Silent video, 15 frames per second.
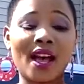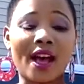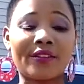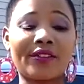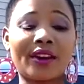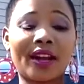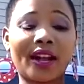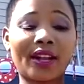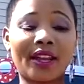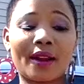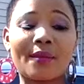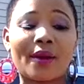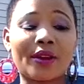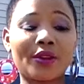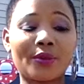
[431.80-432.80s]
I feel like I care
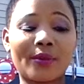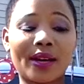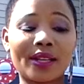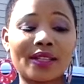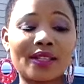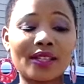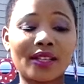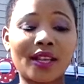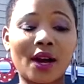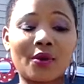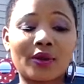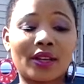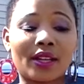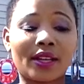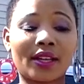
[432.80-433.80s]
about humanity. I
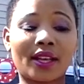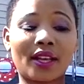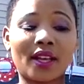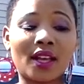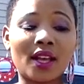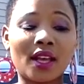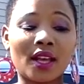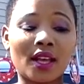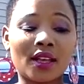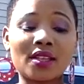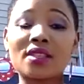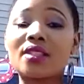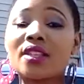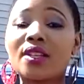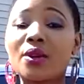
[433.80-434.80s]
wanna like
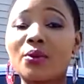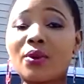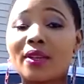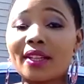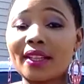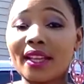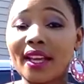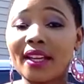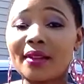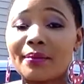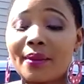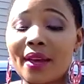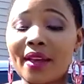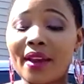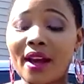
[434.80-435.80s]
see the world getting
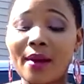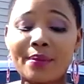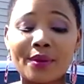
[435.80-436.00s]
better.